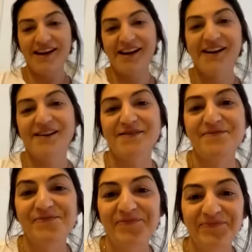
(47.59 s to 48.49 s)

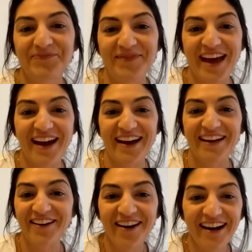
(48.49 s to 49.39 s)
um, that I
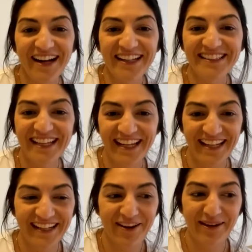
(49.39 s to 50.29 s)
got
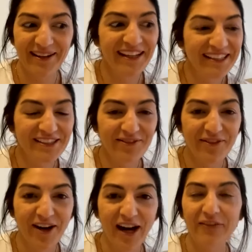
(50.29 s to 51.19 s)
and how I like it so far.